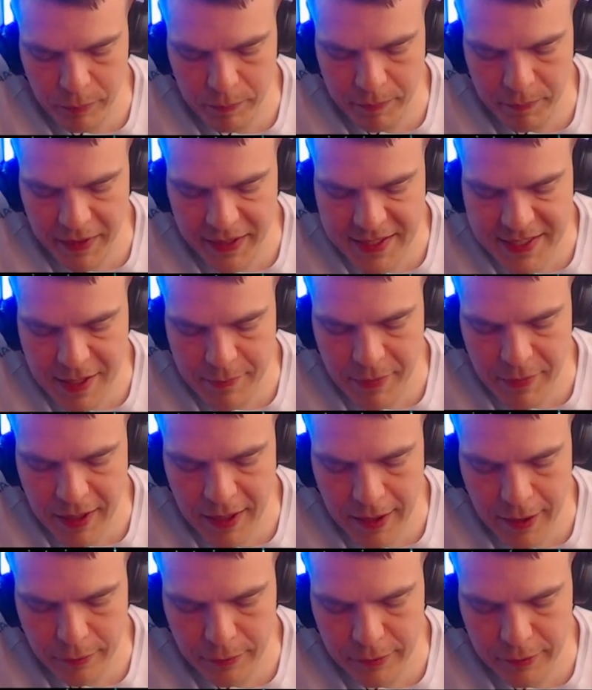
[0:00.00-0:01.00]
be
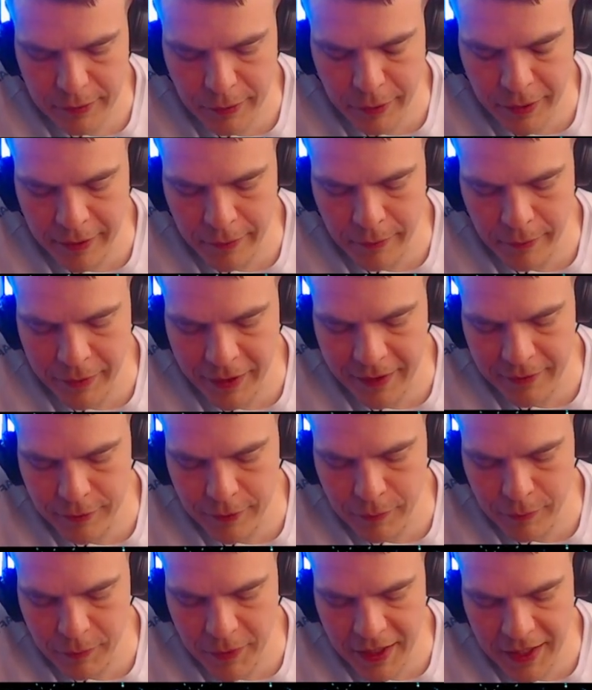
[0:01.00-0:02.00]
somehow triggering
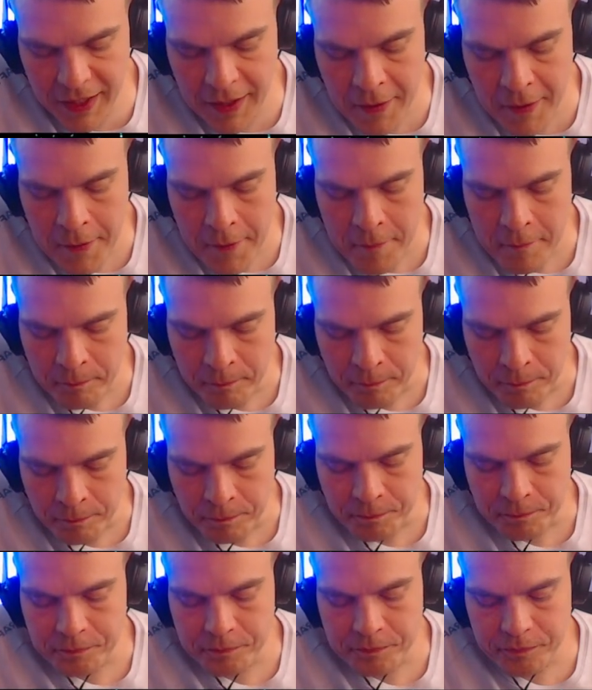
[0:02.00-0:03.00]
to me.
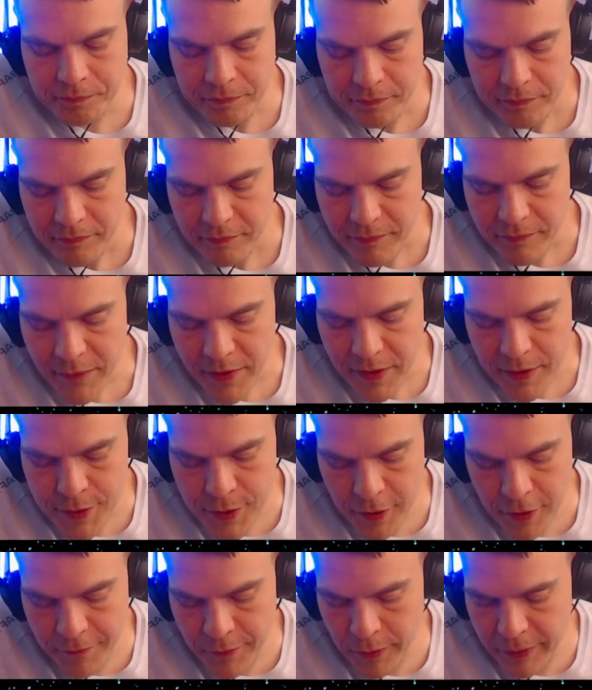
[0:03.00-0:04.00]

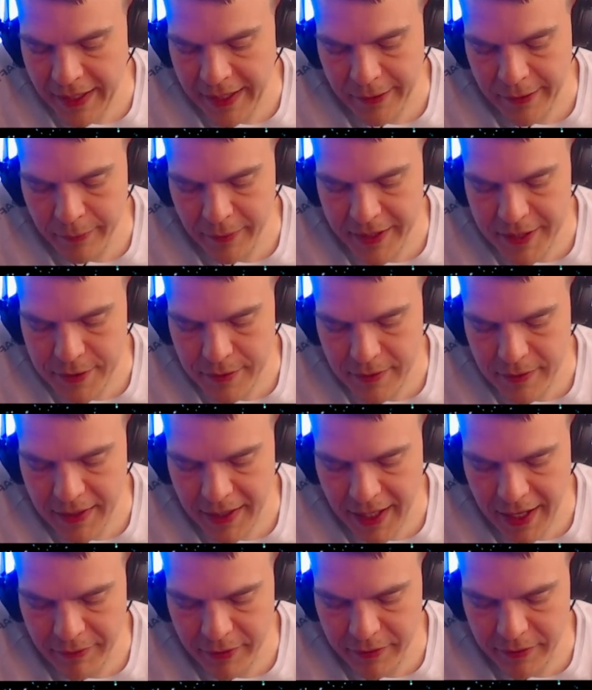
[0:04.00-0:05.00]
So for that reason, I
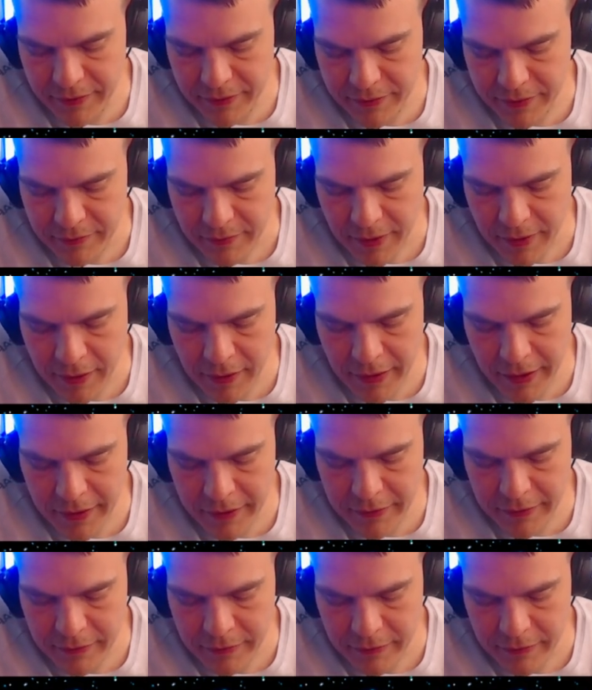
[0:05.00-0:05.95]
haven't gone